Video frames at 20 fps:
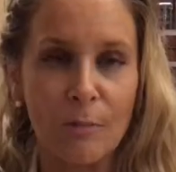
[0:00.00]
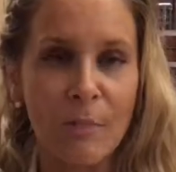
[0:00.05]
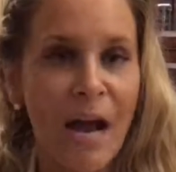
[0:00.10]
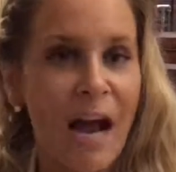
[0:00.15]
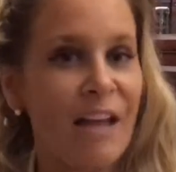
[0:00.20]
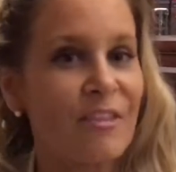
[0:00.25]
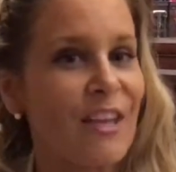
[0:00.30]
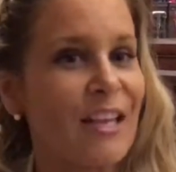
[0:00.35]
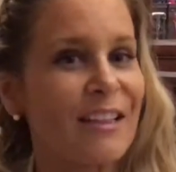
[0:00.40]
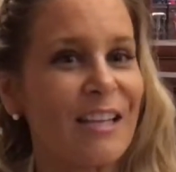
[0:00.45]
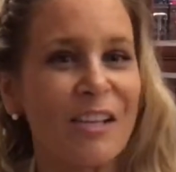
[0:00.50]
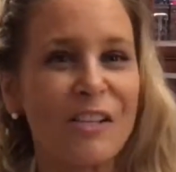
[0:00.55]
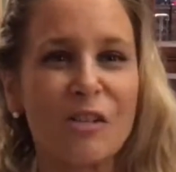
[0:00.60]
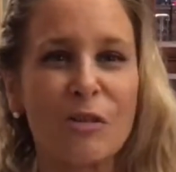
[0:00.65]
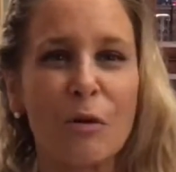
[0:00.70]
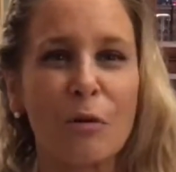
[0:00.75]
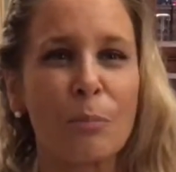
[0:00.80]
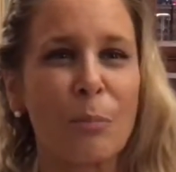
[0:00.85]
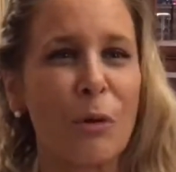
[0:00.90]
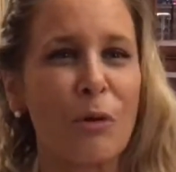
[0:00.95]
I think these
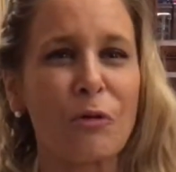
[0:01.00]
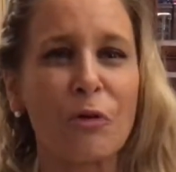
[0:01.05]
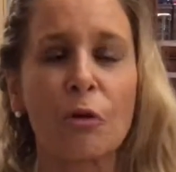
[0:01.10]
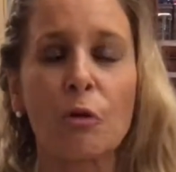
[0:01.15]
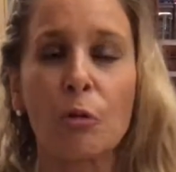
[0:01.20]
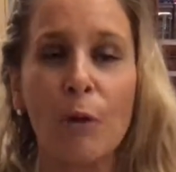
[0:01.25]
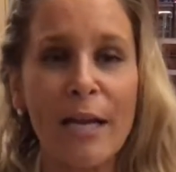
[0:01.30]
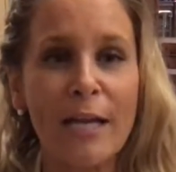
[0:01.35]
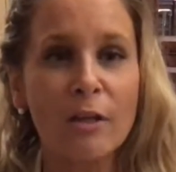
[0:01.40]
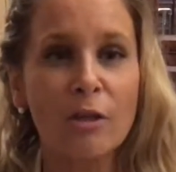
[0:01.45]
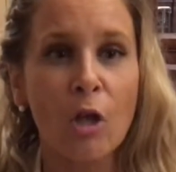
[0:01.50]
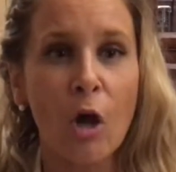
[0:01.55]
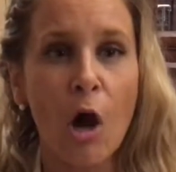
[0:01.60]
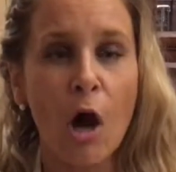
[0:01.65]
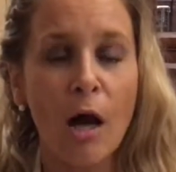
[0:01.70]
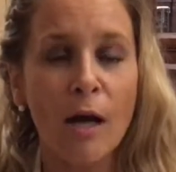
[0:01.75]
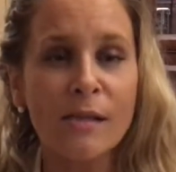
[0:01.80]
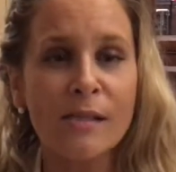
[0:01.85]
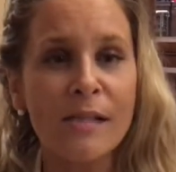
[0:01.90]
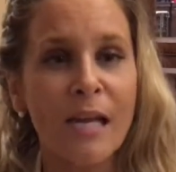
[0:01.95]
are both great
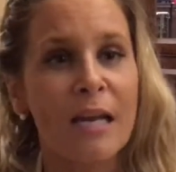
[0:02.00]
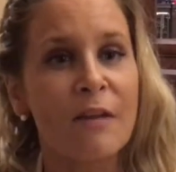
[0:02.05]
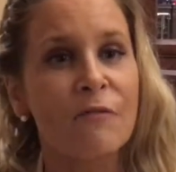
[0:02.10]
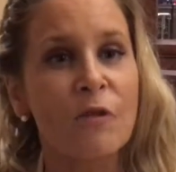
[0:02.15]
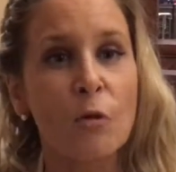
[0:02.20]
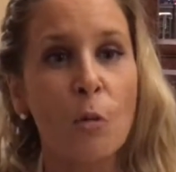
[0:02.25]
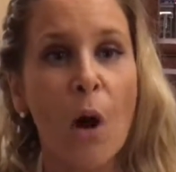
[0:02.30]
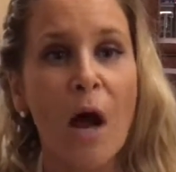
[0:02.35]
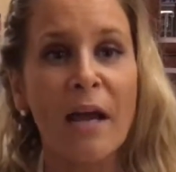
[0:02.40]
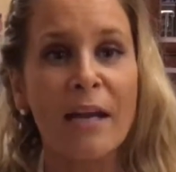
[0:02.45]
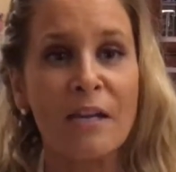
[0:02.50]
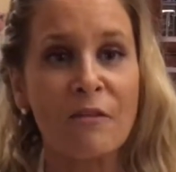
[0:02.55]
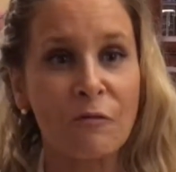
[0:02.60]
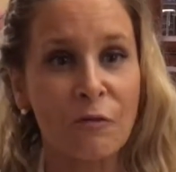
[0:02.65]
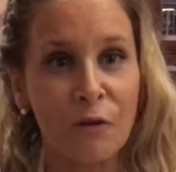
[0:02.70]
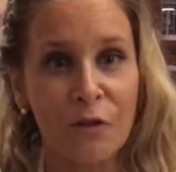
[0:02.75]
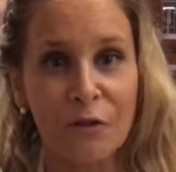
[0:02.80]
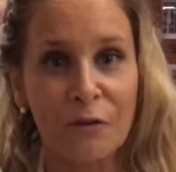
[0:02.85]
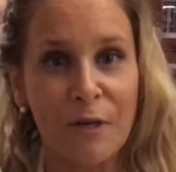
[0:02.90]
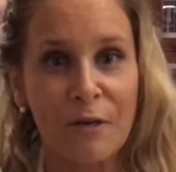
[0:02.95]
laws, and if you want any
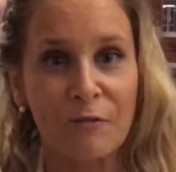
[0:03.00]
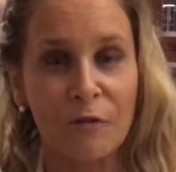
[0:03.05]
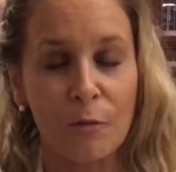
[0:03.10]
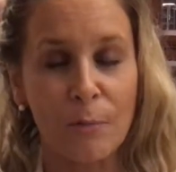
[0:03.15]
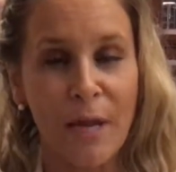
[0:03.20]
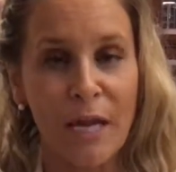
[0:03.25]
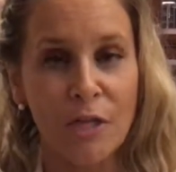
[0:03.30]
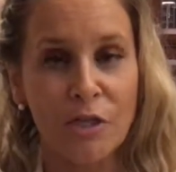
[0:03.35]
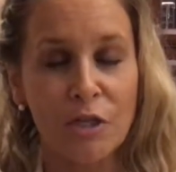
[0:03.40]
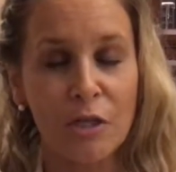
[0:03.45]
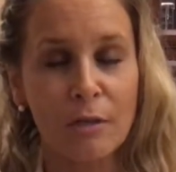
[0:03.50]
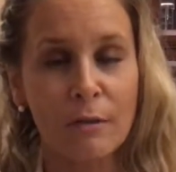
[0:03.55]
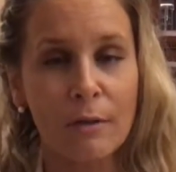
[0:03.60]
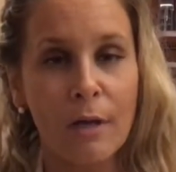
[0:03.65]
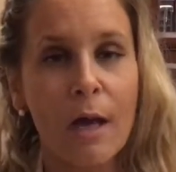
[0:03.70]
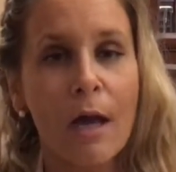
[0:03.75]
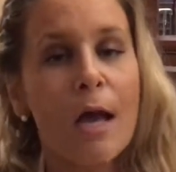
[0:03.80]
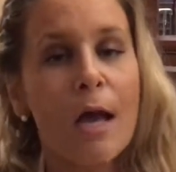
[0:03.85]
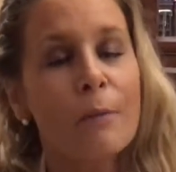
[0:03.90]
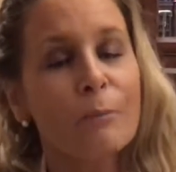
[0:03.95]
further information,
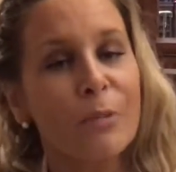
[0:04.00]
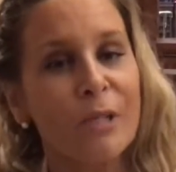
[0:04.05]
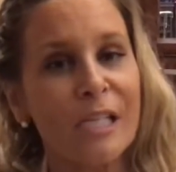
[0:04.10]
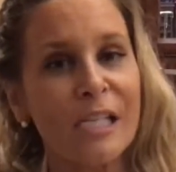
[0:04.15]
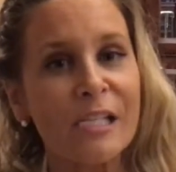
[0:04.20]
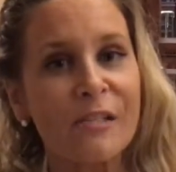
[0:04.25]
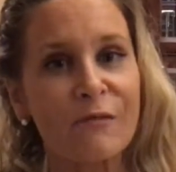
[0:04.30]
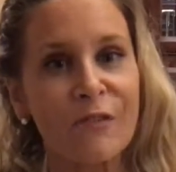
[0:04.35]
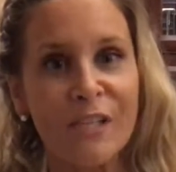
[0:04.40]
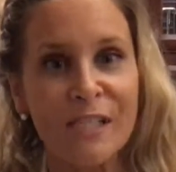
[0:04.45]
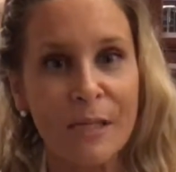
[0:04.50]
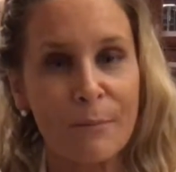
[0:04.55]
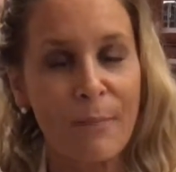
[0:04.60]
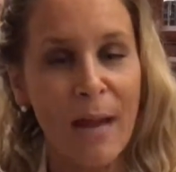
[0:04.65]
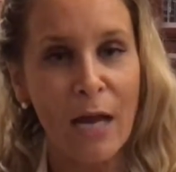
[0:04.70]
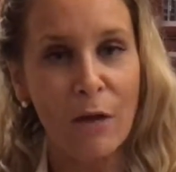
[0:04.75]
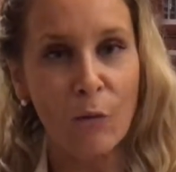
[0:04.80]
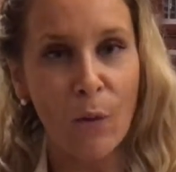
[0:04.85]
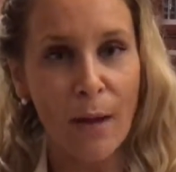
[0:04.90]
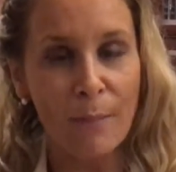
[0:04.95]
please visit
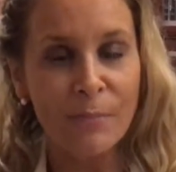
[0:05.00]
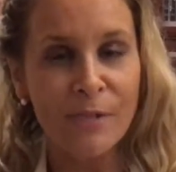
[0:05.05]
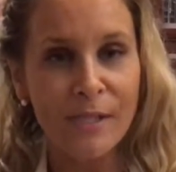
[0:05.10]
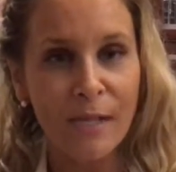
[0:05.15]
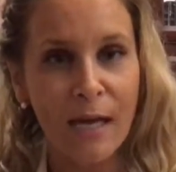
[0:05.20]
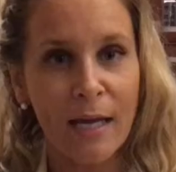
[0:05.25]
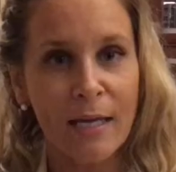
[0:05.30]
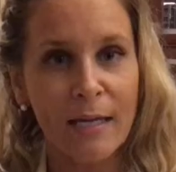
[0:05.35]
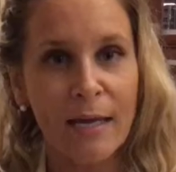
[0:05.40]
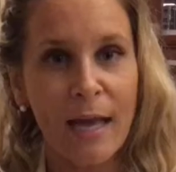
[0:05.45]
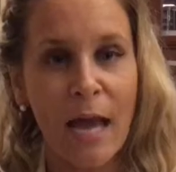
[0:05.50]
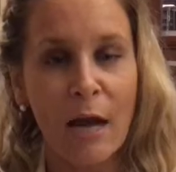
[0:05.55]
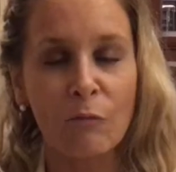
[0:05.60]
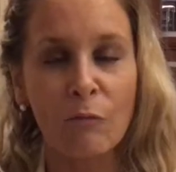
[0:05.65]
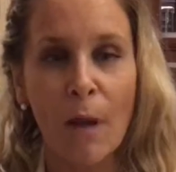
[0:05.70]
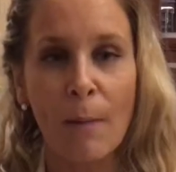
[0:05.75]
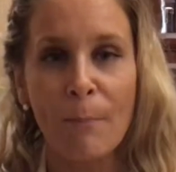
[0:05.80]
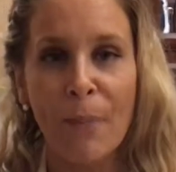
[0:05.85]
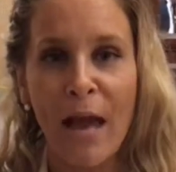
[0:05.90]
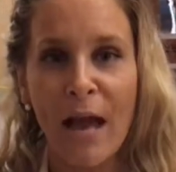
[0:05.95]
my website at
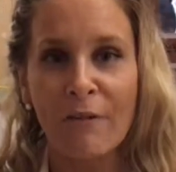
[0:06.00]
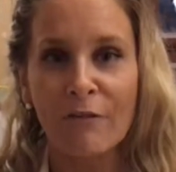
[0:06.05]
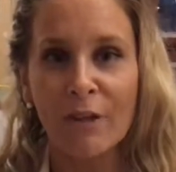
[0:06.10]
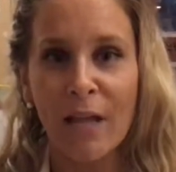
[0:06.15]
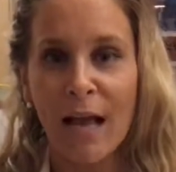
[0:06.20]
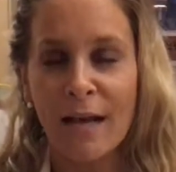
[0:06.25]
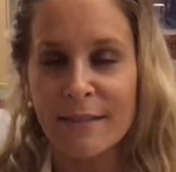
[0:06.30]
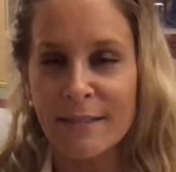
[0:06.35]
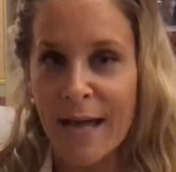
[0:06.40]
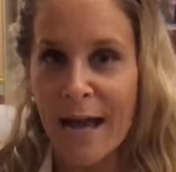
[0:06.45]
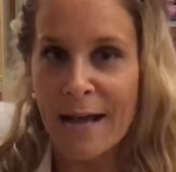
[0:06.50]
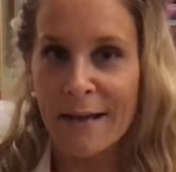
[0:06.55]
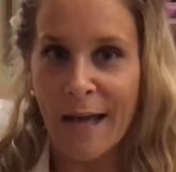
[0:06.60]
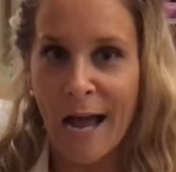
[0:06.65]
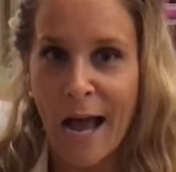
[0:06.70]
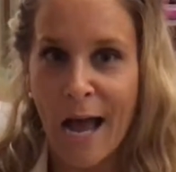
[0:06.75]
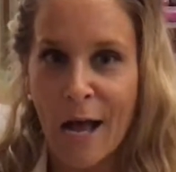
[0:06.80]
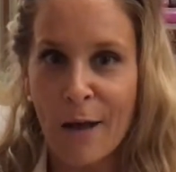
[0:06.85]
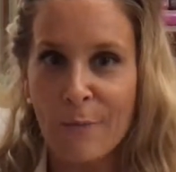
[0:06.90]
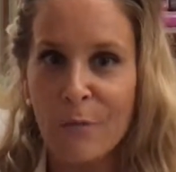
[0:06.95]

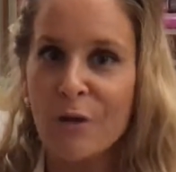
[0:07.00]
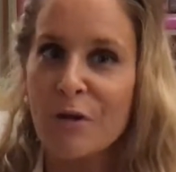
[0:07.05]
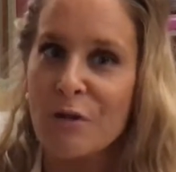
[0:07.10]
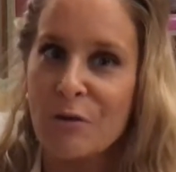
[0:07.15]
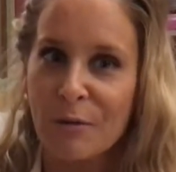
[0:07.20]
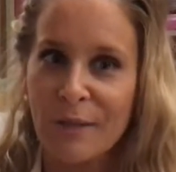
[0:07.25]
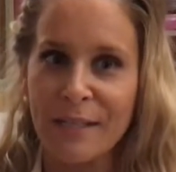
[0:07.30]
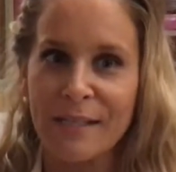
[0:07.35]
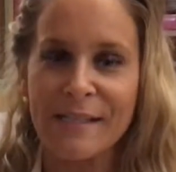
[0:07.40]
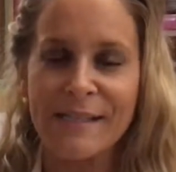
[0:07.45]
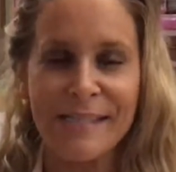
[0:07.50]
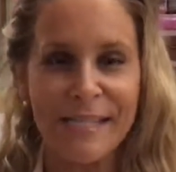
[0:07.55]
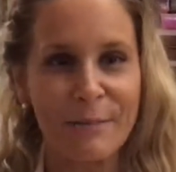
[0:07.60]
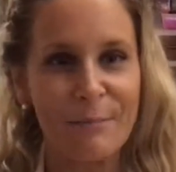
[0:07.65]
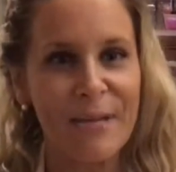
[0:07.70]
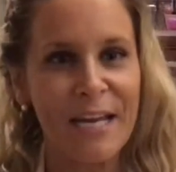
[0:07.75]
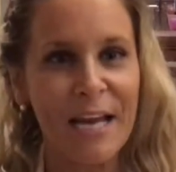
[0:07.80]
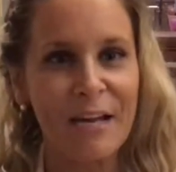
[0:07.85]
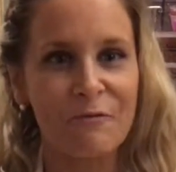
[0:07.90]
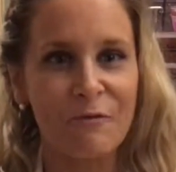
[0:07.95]
reppavalock.com, or you can see
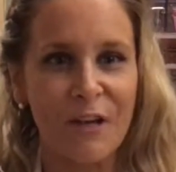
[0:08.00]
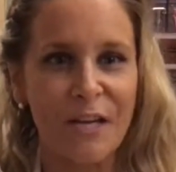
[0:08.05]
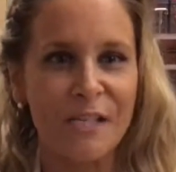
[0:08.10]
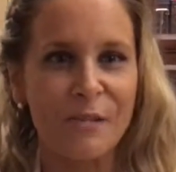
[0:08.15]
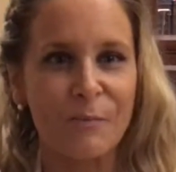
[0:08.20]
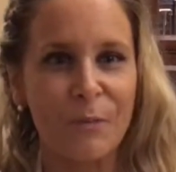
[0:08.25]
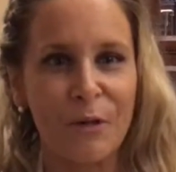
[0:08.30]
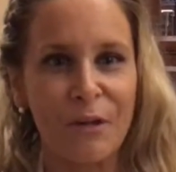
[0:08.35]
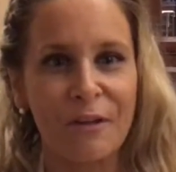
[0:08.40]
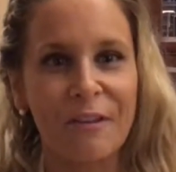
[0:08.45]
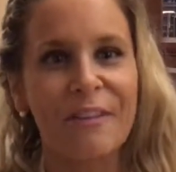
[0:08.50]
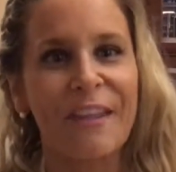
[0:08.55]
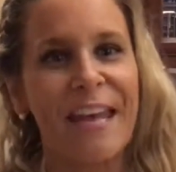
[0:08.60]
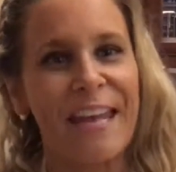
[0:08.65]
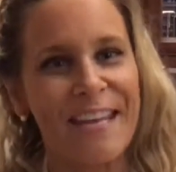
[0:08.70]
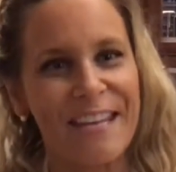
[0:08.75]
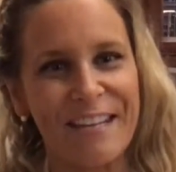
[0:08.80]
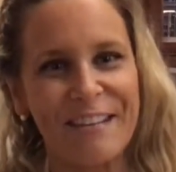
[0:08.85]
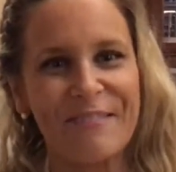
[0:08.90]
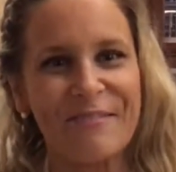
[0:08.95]
me on Facebook.
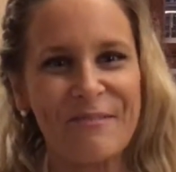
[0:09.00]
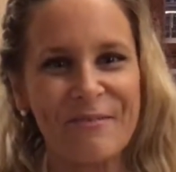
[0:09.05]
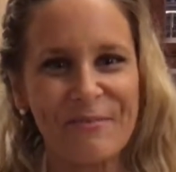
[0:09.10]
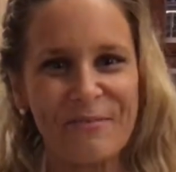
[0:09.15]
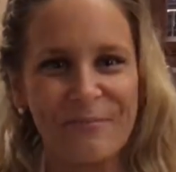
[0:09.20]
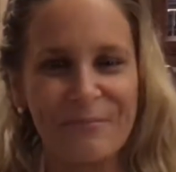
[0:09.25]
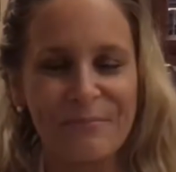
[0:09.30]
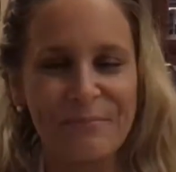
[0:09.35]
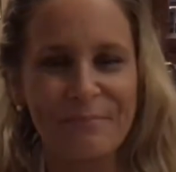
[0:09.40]
Thank you.